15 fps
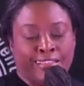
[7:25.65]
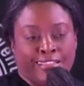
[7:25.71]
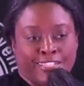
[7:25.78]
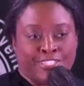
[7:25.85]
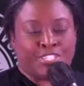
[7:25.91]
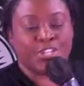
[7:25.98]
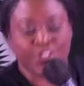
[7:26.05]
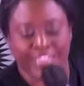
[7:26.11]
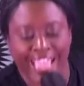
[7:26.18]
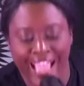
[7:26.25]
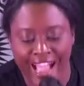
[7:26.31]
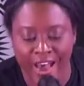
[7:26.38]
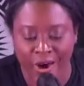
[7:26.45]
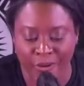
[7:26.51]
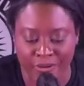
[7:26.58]
took
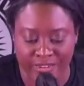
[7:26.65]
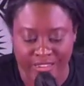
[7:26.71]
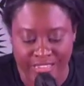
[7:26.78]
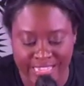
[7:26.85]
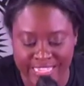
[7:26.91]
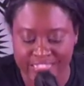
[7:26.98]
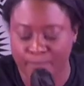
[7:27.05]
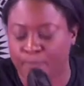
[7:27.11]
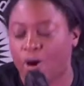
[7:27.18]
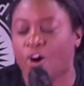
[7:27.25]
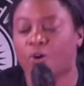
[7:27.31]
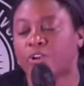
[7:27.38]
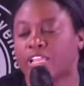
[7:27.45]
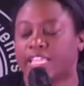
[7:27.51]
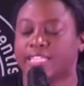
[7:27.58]
out his
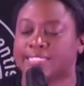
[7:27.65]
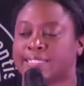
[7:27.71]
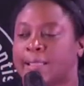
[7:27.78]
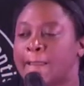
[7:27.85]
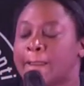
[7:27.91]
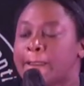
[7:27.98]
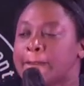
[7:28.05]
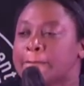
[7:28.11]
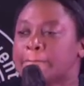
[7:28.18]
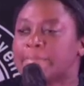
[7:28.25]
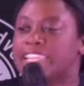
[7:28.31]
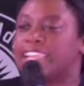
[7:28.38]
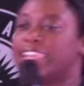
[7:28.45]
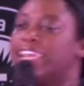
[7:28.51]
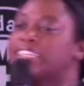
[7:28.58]
opponent
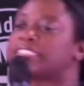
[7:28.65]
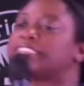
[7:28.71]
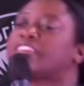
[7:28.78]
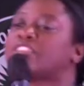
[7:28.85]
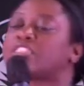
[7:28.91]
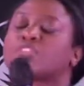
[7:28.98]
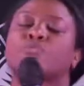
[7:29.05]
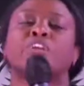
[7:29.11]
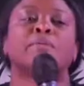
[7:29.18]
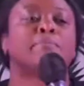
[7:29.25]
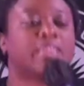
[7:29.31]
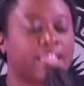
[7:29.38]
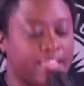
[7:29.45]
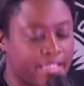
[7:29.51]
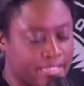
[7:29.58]
in less than 3
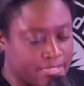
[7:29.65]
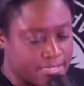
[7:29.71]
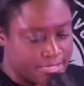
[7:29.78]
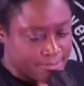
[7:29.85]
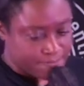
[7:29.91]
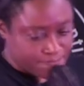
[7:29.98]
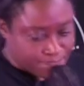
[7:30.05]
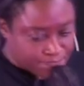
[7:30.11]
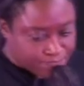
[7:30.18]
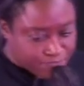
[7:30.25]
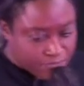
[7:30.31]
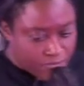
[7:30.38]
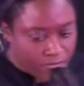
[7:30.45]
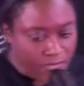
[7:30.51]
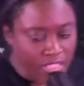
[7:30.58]
minutes.
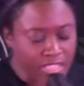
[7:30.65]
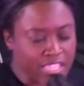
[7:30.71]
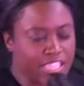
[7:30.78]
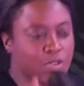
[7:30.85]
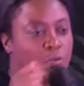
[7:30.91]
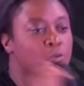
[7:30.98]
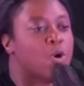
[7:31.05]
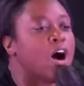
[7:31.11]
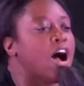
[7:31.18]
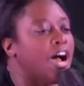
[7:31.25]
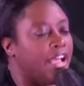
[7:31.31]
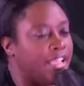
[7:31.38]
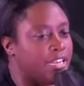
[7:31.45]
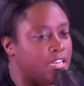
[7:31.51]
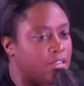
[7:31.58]
He
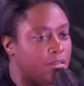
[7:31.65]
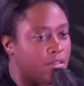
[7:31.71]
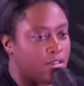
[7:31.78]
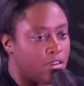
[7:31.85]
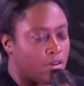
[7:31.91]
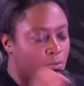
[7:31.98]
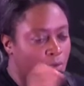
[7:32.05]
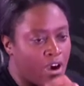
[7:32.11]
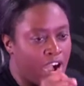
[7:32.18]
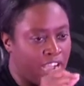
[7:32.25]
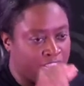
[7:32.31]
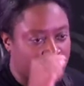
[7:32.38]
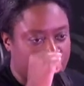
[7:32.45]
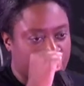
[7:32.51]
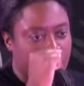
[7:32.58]
won,
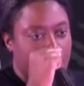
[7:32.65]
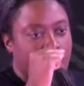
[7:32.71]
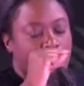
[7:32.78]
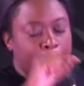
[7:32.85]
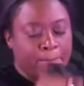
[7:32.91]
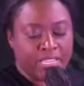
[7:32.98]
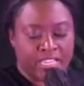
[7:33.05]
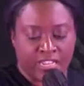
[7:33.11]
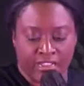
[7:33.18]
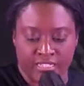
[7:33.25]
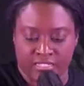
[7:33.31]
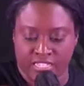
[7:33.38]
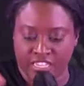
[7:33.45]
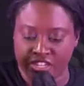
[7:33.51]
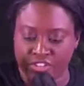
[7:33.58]
watch, because
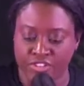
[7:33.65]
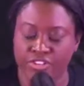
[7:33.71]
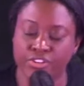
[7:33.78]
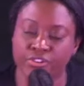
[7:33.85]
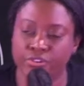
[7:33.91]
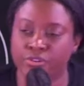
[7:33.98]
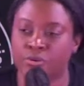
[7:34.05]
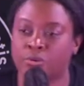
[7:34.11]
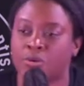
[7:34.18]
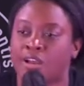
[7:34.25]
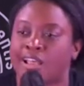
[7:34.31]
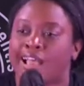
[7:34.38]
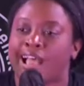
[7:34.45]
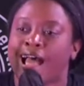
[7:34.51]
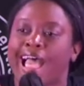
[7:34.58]
he knew
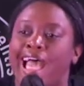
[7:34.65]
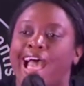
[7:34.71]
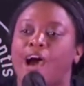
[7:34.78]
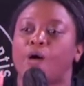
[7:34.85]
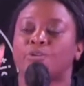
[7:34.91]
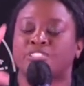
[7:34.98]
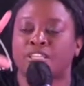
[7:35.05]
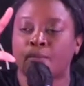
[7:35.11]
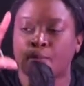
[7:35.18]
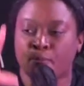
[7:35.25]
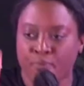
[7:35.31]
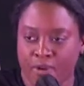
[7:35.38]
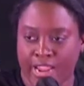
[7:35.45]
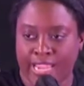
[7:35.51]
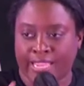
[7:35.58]
how to
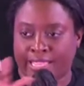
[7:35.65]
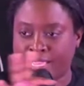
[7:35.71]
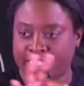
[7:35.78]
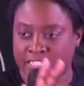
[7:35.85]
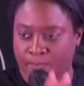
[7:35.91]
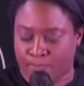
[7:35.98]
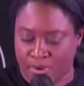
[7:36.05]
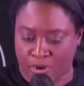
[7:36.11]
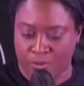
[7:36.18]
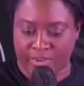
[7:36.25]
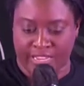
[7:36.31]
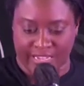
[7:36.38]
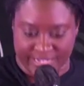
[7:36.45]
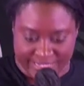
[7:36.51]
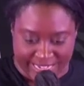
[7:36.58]
break his
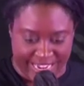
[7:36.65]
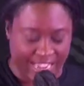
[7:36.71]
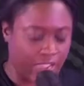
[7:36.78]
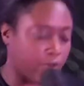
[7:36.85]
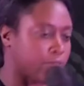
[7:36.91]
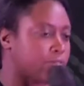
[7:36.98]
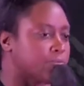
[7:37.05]
opponent down.